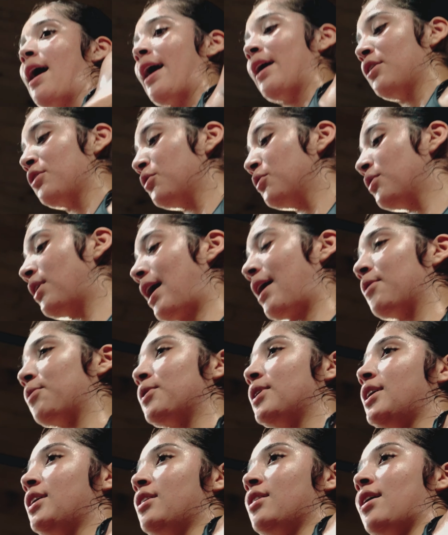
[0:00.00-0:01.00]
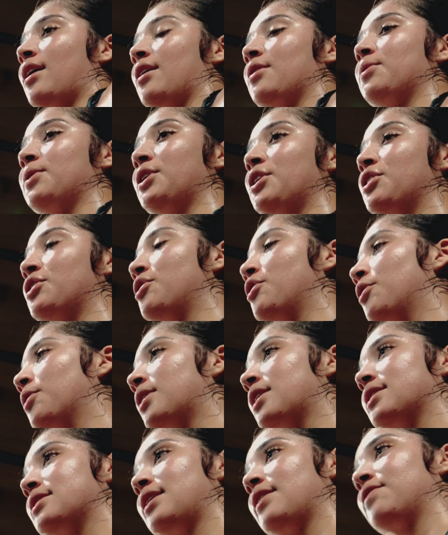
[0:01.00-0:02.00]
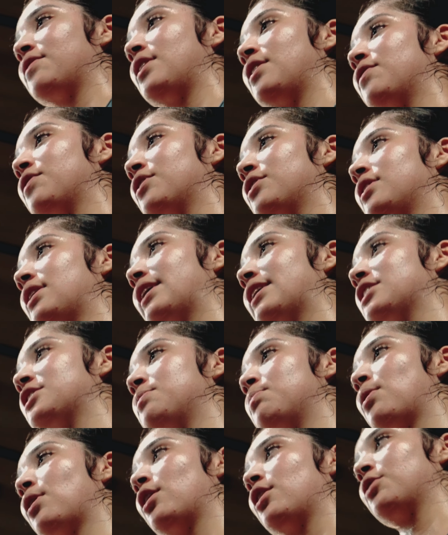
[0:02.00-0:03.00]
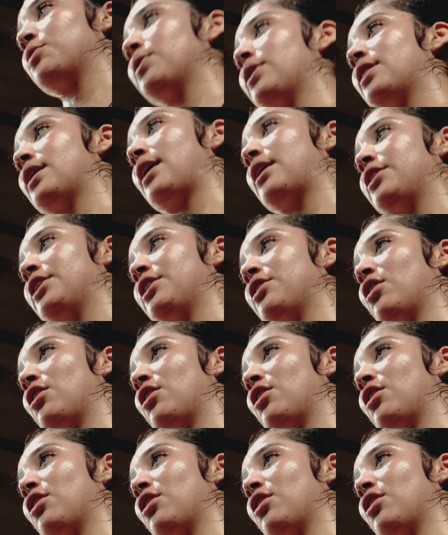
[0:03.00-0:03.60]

I don't. I wouldn't. I wouldn't know because I've never like sparred without